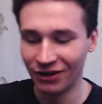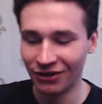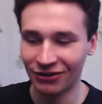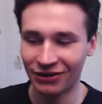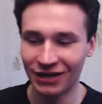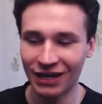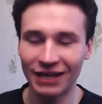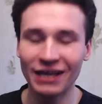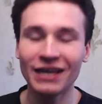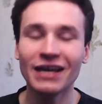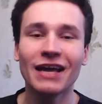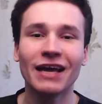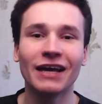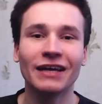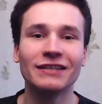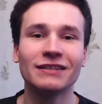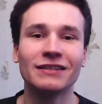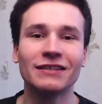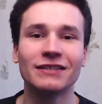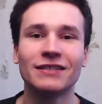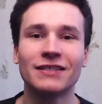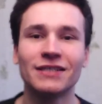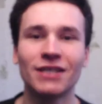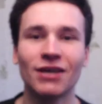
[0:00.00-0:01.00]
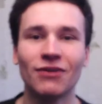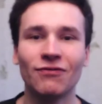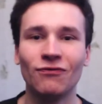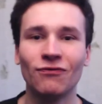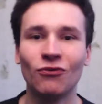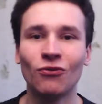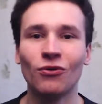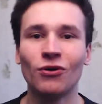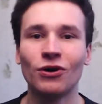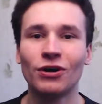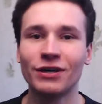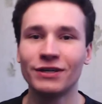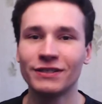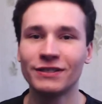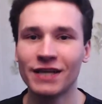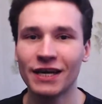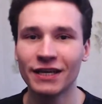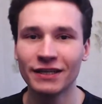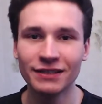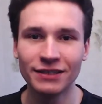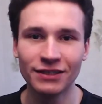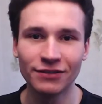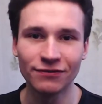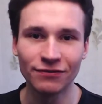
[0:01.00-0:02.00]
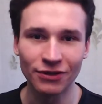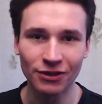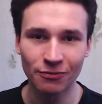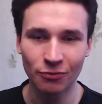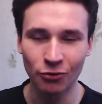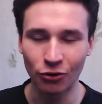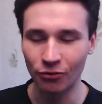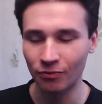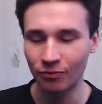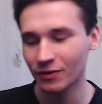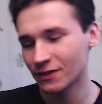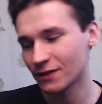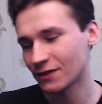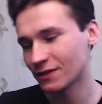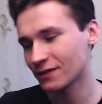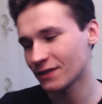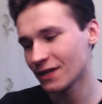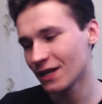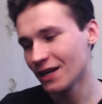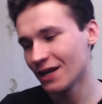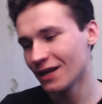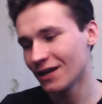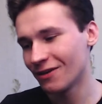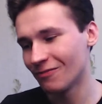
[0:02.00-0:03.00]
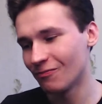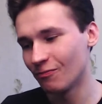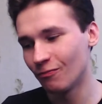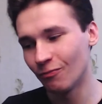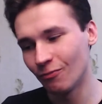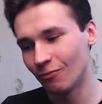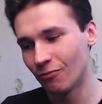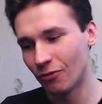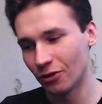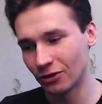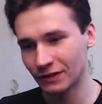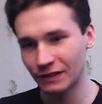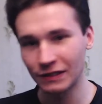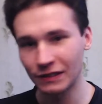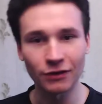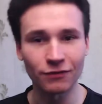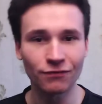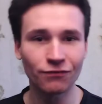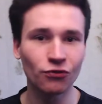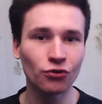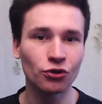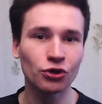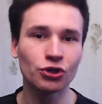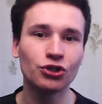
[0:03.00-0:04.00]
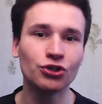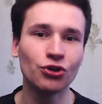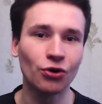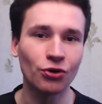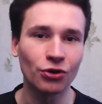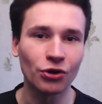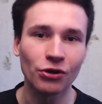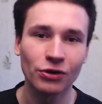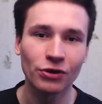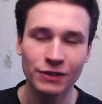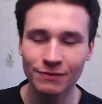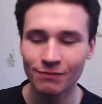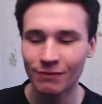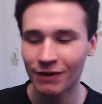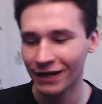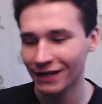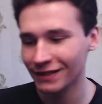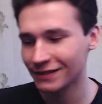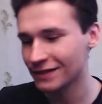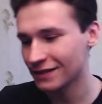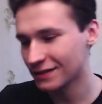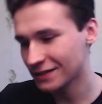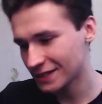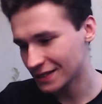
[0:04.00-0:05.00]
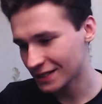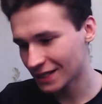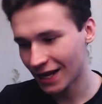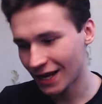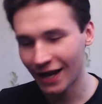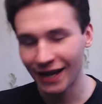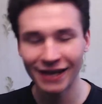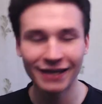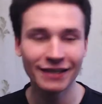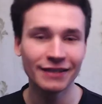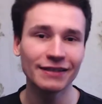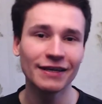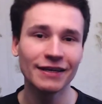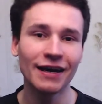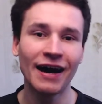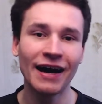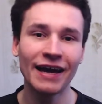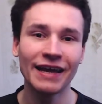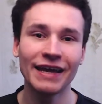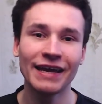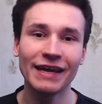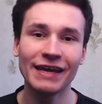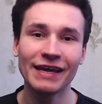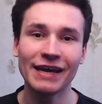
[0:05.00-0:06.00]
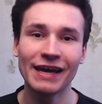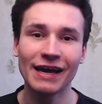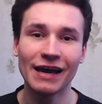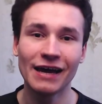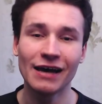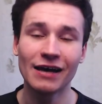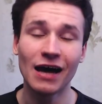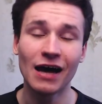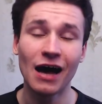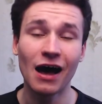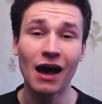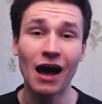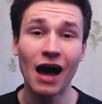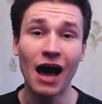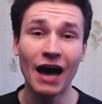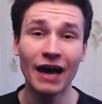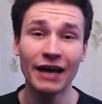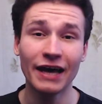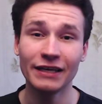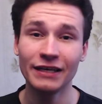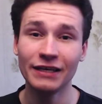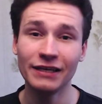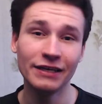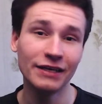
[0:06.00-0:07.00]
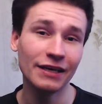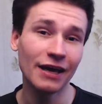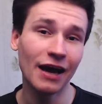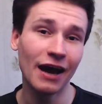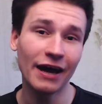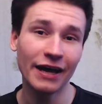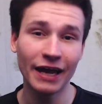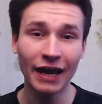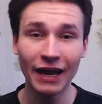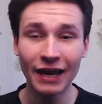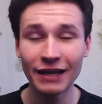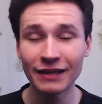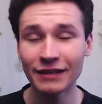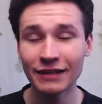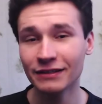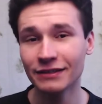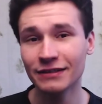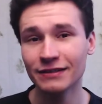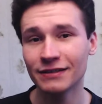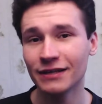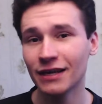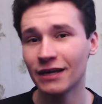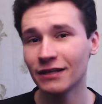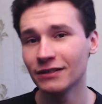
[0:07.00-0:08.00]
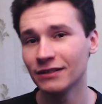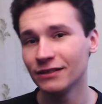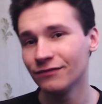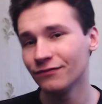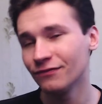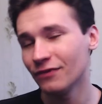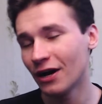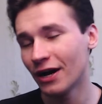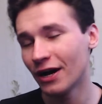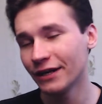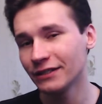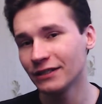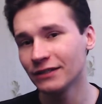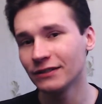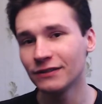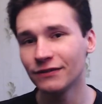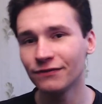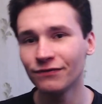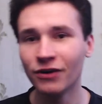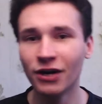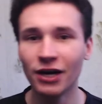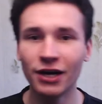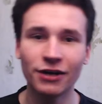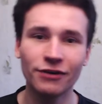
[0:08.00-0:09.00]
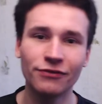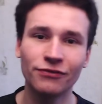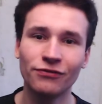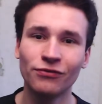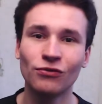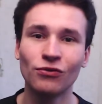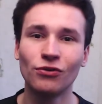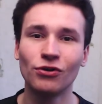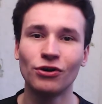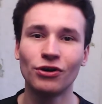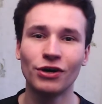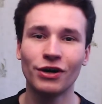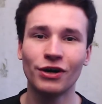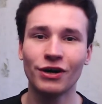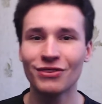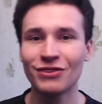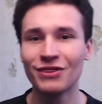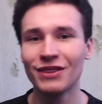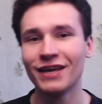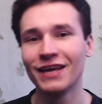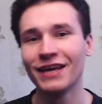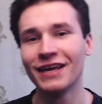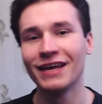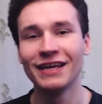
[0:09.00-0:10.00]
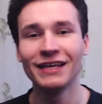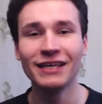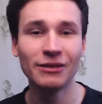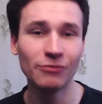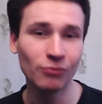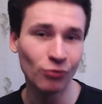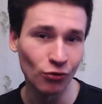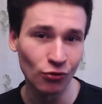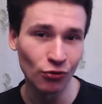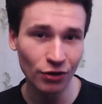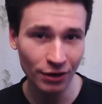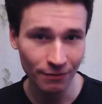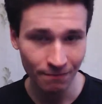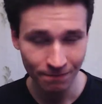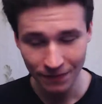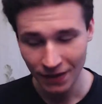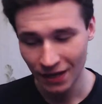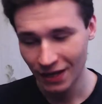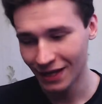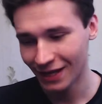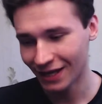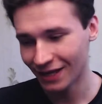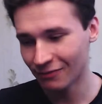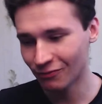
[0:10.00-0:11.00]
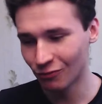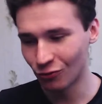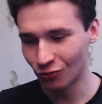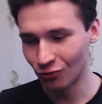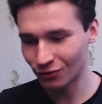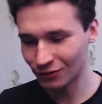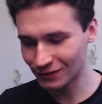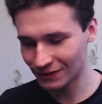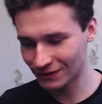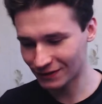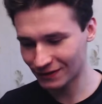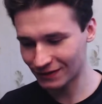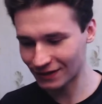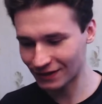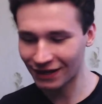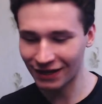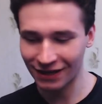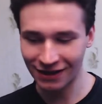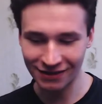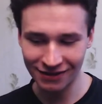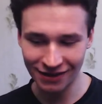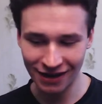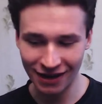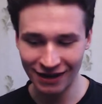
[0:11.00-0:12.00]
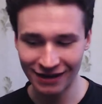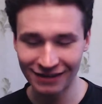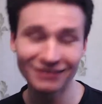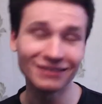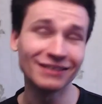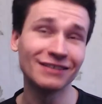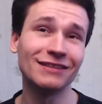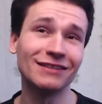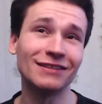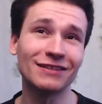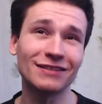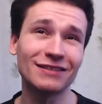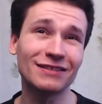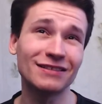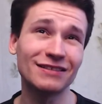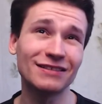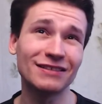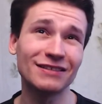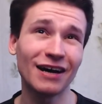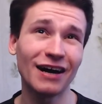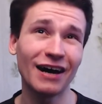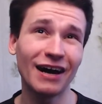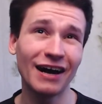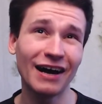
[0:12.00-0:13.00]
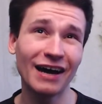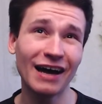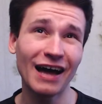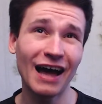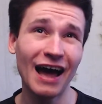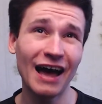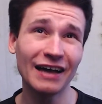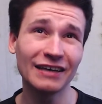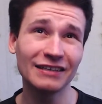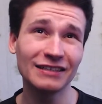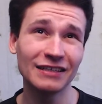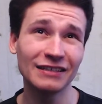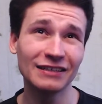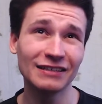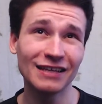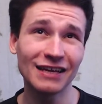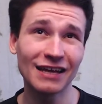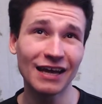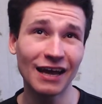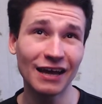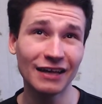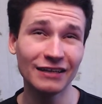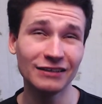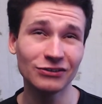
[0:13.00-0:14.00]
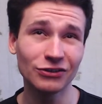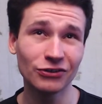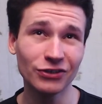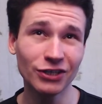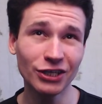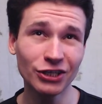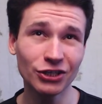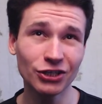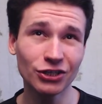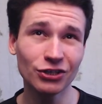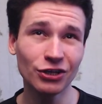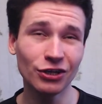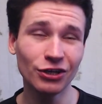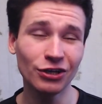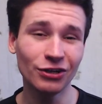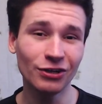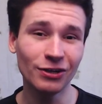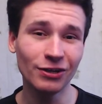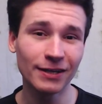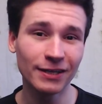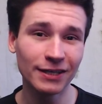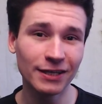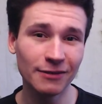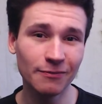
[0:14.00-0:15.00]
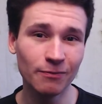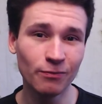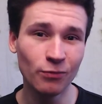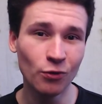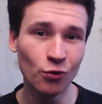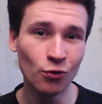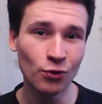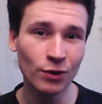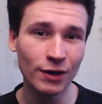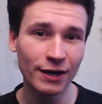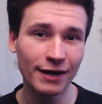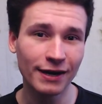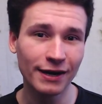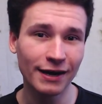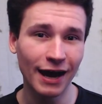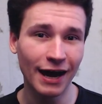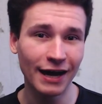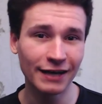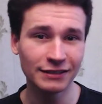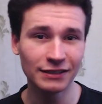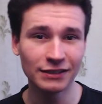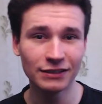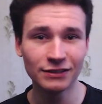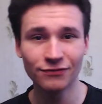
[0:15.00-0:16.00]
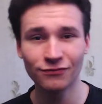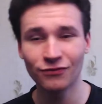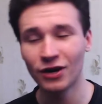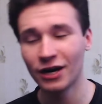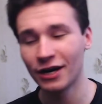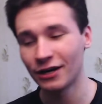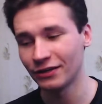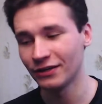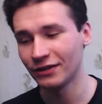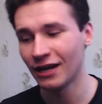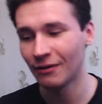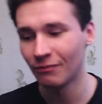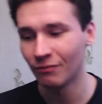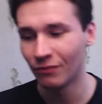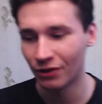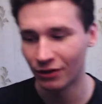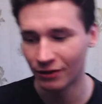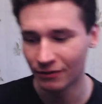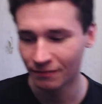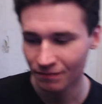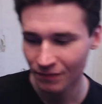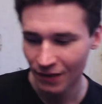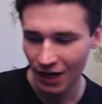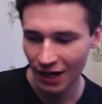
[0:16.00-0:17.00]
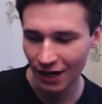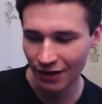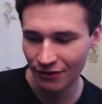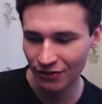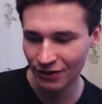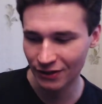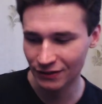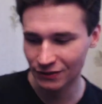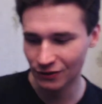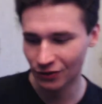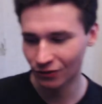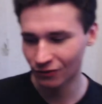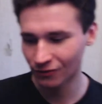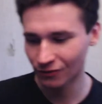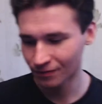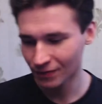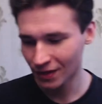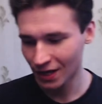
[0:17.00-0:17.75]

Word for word: okay it is uh, for scientific purposes mostly for journals magazines and I IEIN, it is identifier for the ebook, ebooks. Uh, it is uh, ident international ebook identifier number, I think so.